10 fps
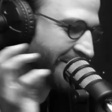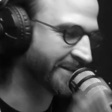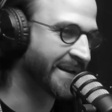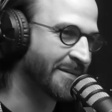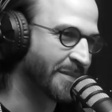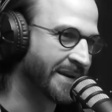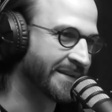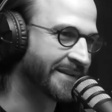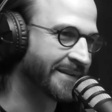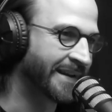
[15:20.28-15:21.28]

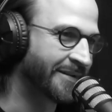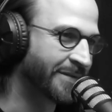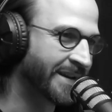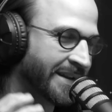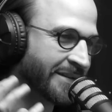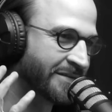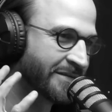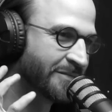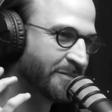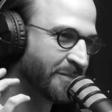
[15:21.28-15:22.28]
entertainment, and really
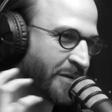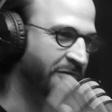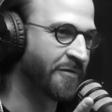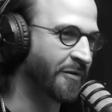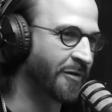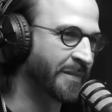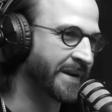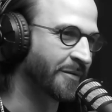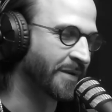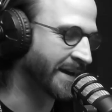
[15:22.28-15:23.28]
perform
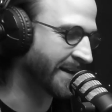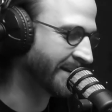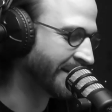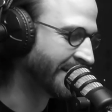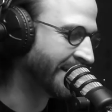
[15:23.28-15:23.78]
in a way.